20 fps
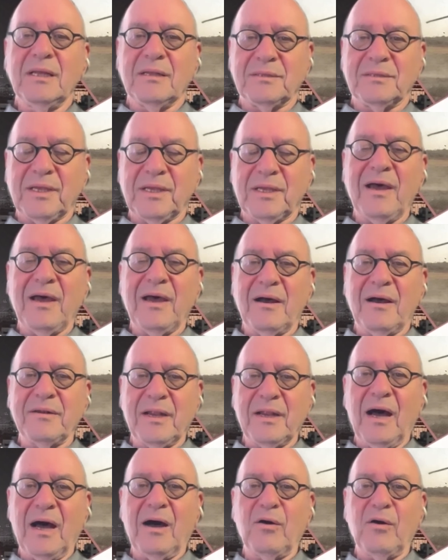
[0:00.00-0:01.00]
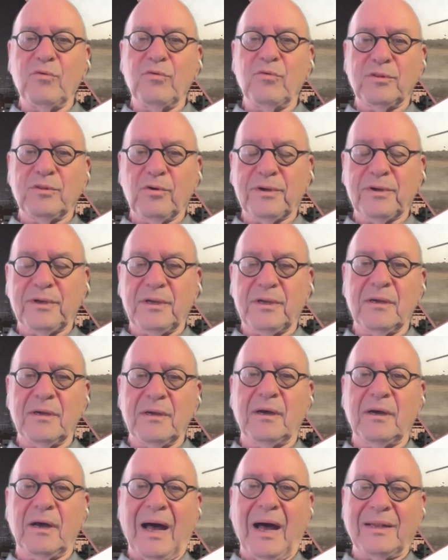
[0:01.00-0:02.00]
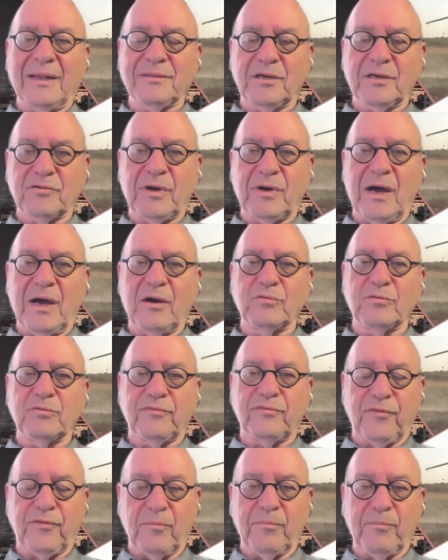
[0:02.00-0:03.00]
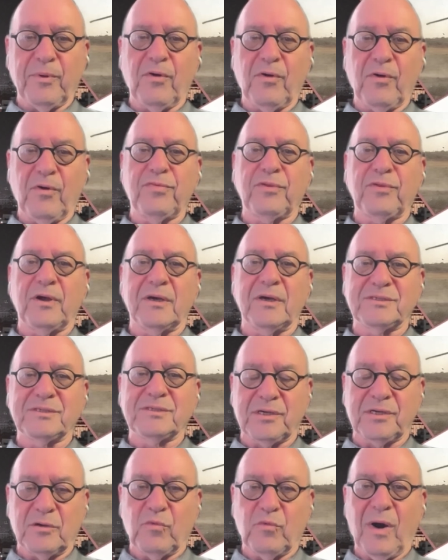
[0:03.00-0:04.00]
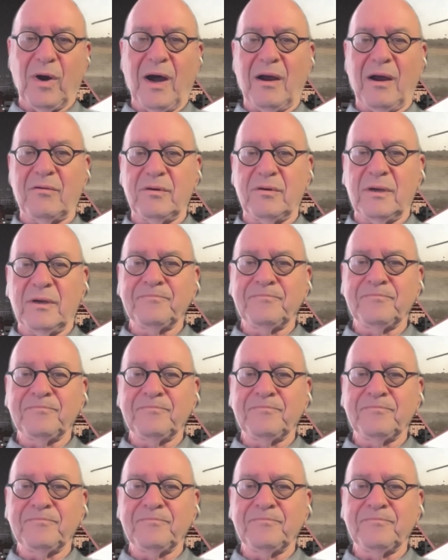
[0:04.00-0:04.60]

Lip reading: They are now looking underground for both Sinwar